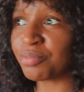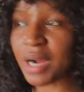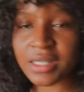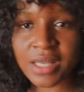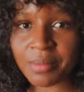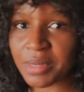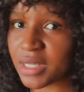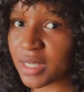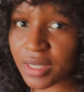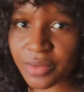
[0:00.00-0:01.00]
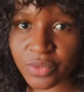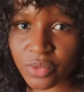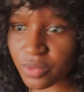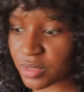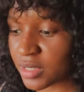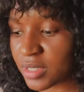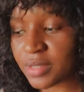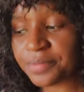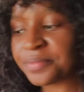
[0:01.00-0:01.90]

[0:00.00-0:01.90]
assignment they gave to us,